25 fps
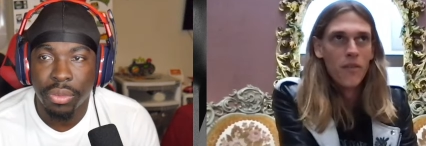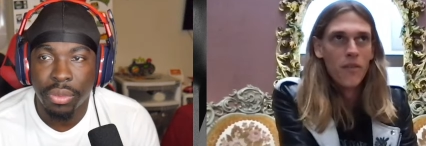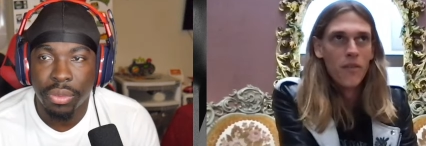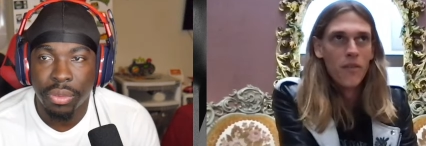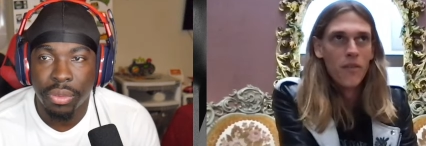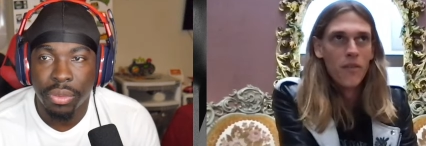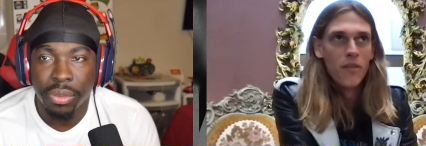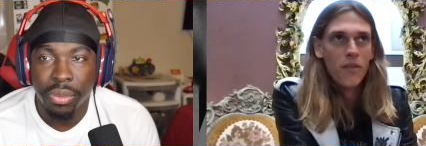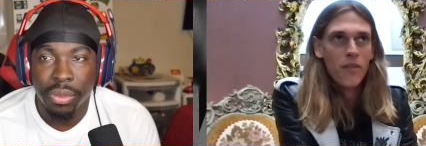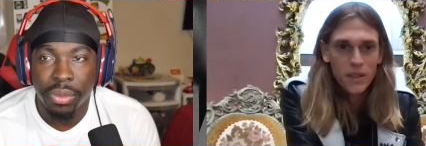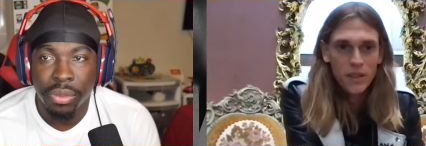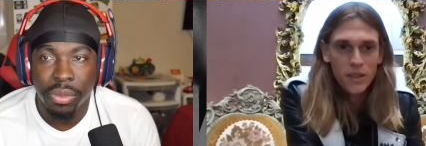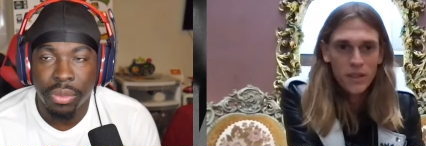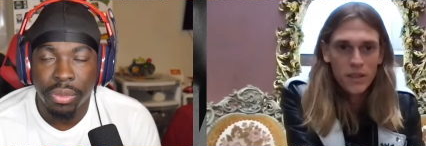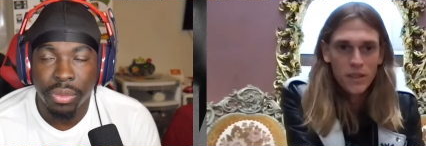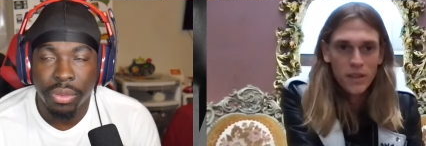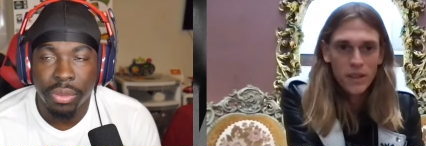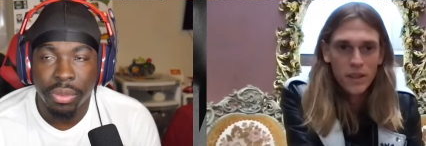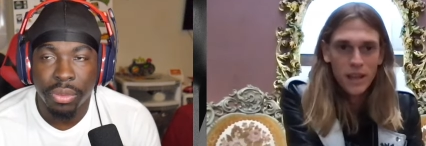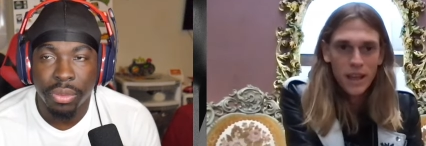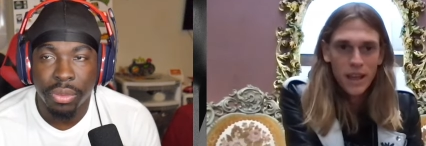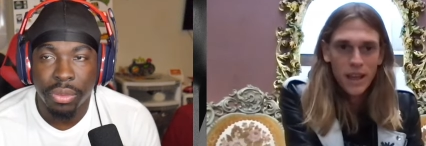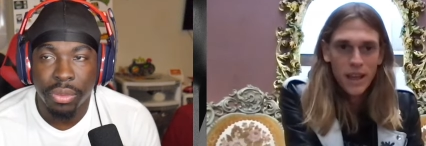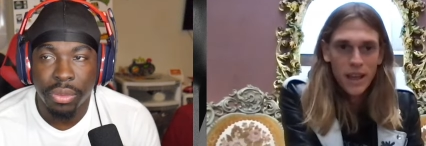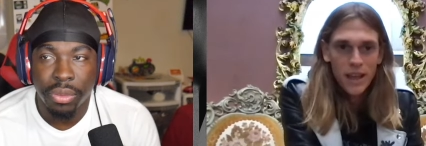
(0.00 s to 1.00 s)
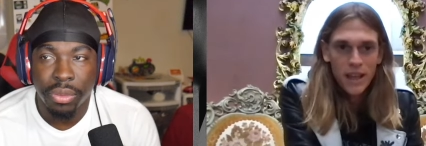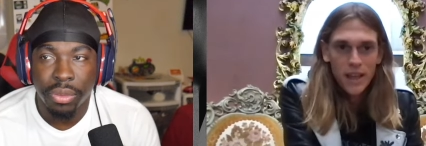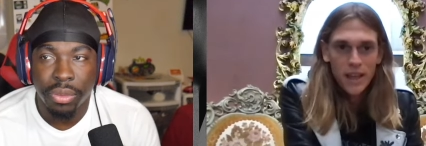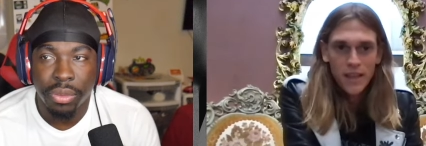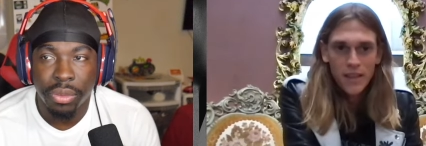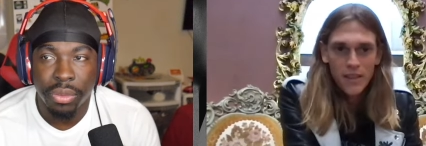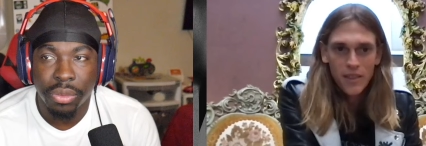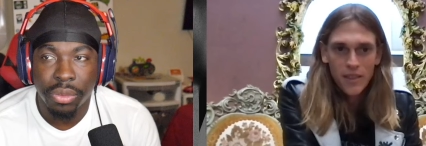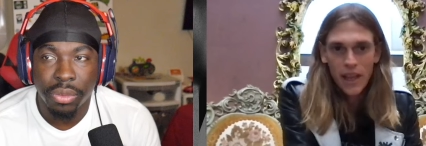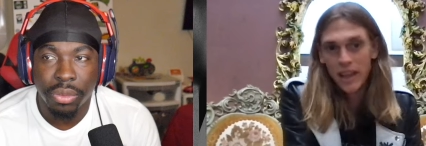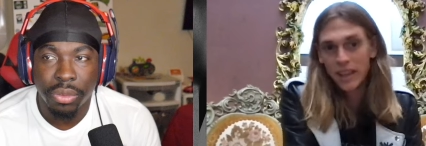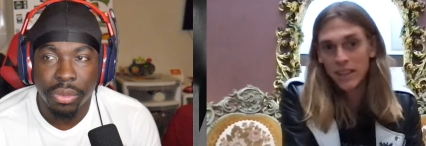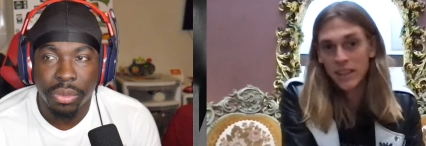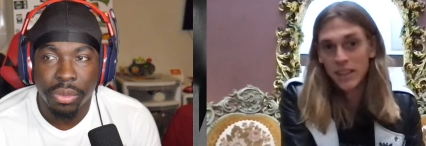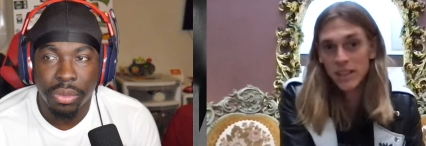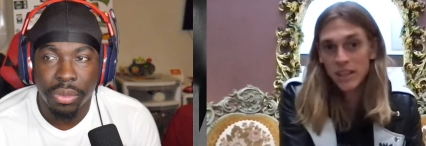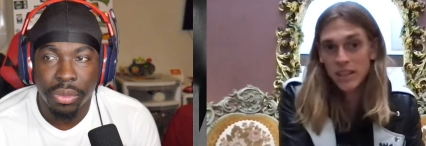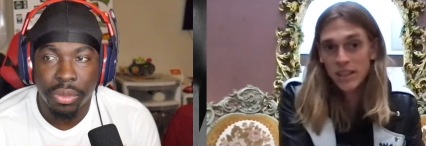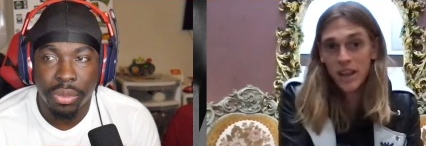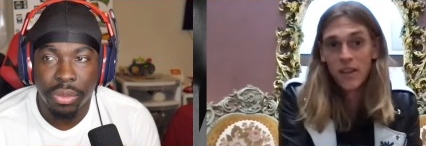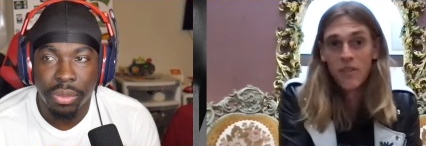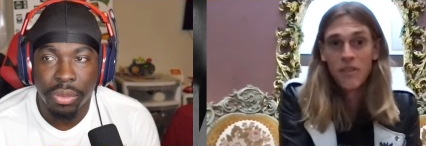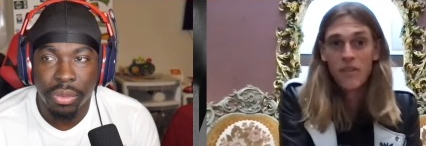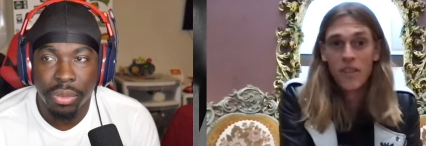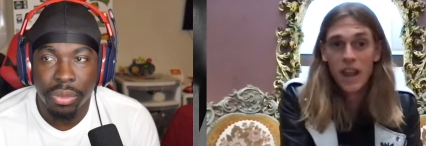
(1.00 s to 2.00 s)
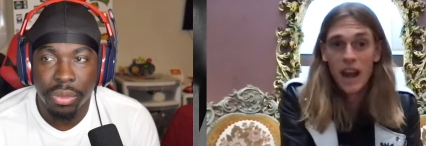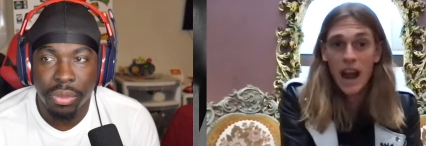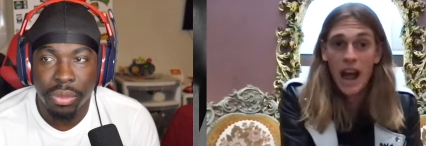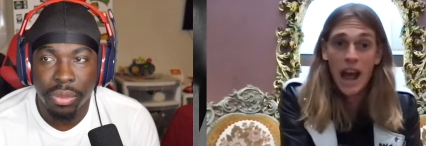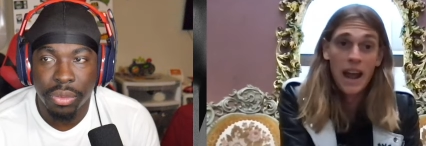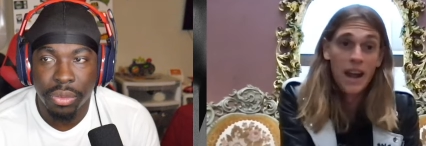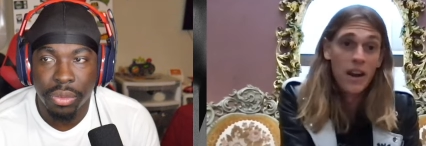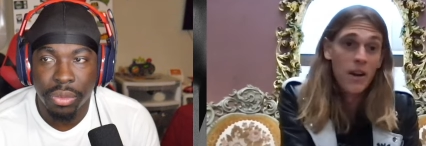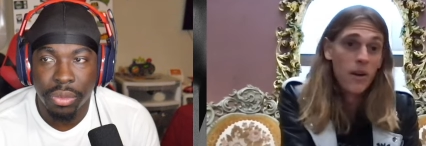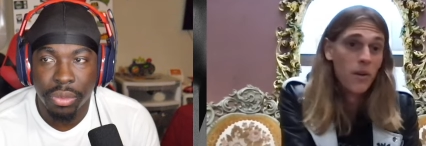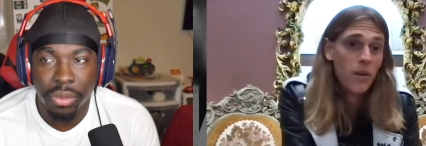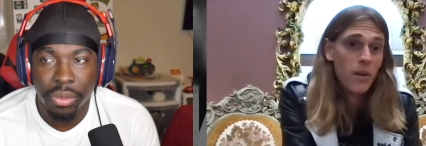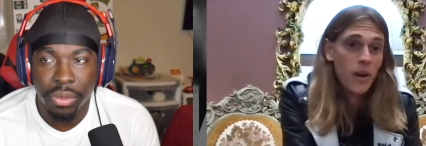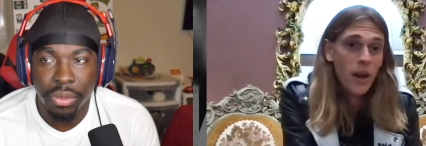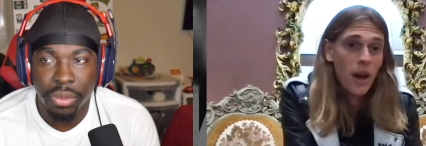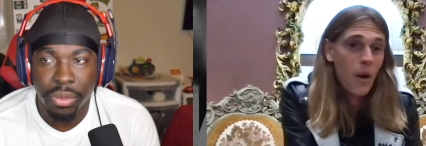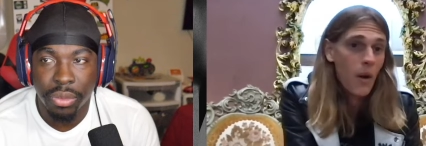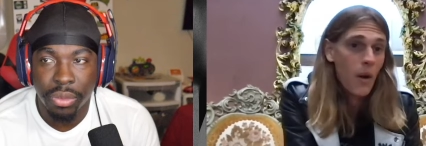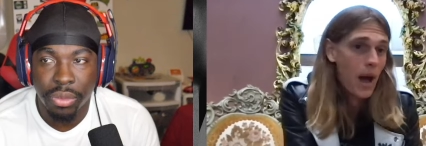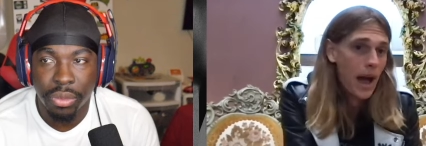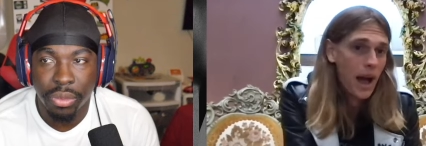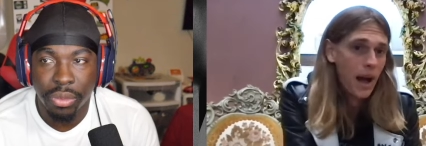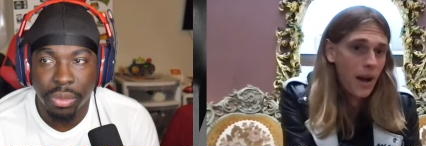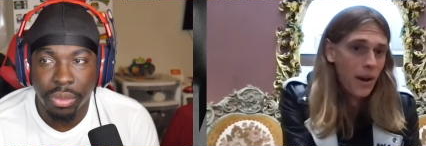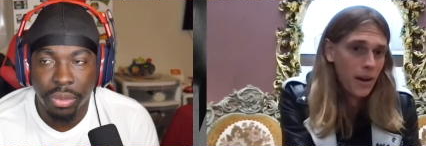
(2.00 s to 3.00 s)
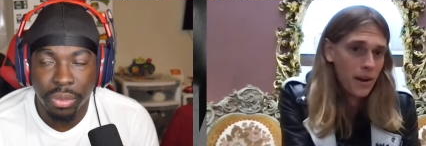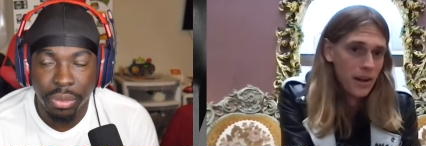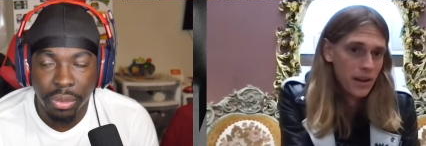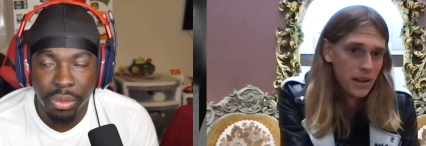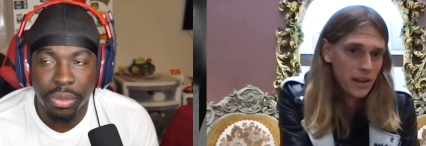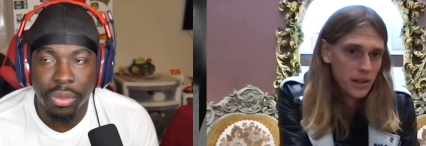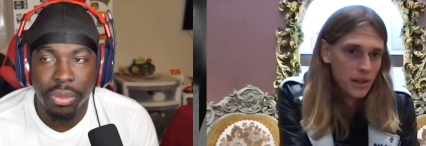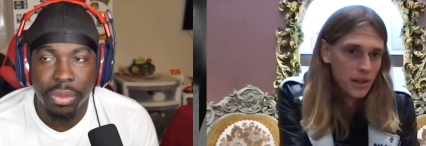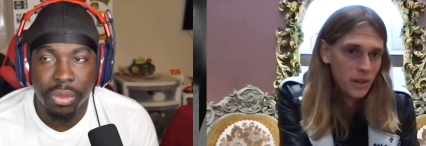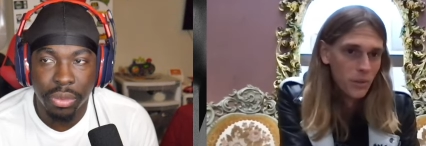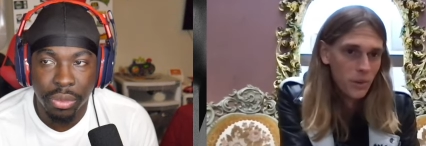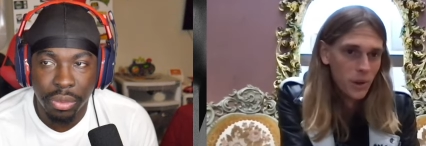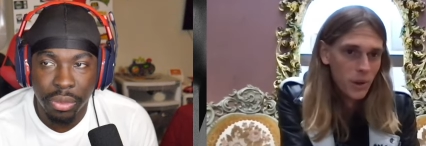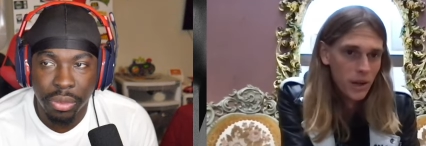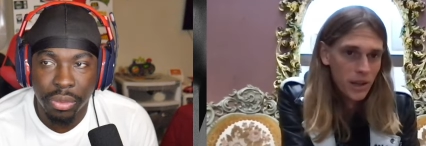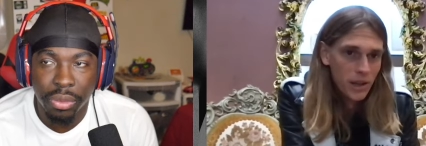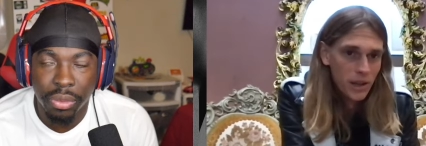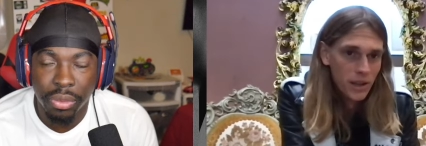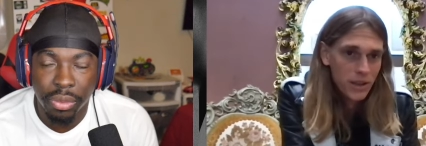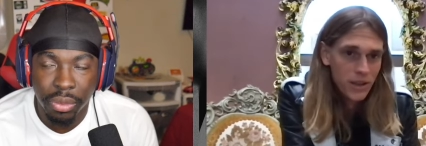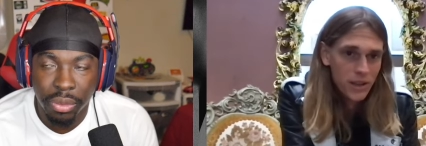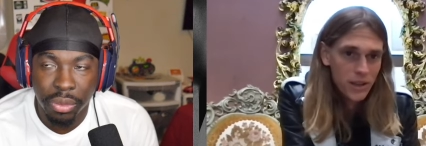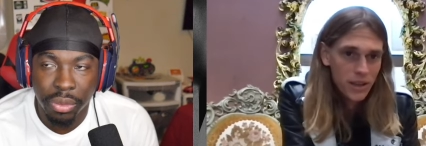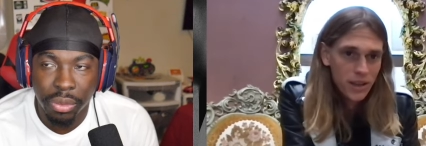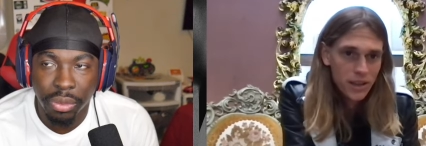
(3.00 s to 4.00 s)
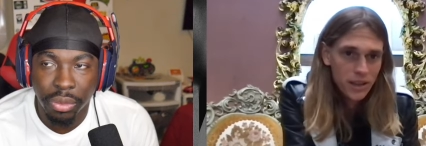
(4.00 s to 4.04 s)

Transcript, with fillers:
Speaker 1: me with like the stuff that I don't know how to deal with,